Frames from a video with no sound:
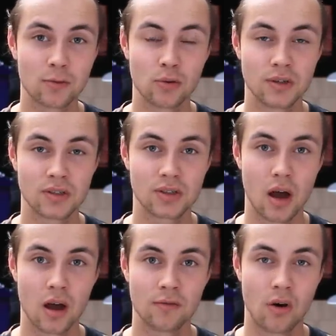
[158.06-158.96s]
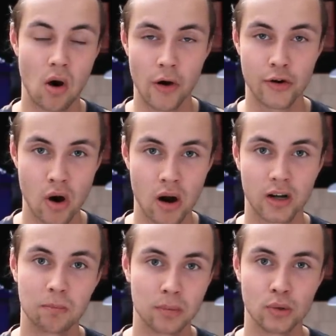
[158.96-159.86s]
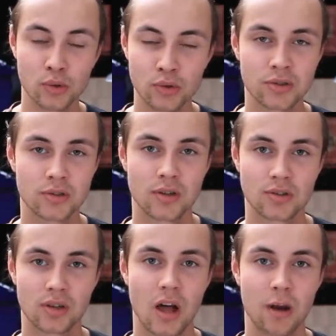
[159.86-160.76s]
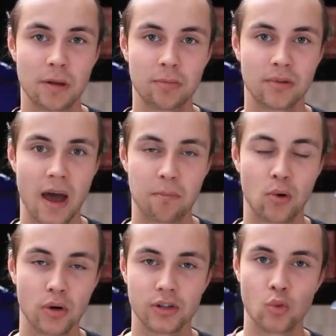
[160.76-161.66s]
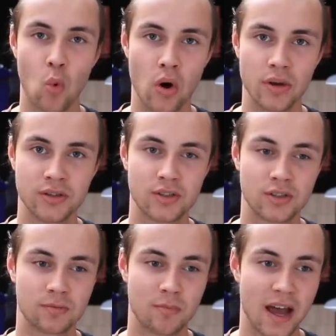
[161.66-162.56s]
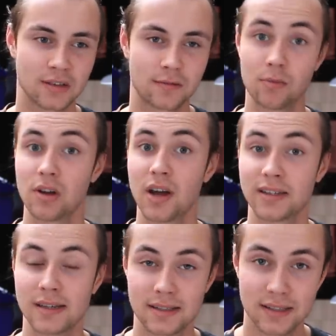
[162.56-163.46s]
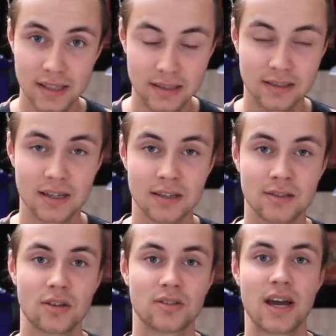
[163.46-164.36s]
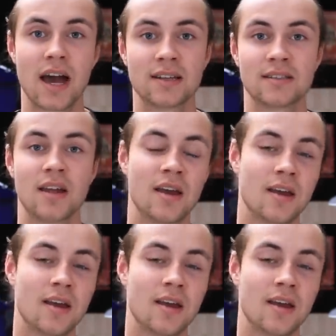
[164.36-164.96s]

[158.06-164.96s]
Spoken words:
influence of hard rock and blues, there's a lot of people that point towards bands from the 1960s such as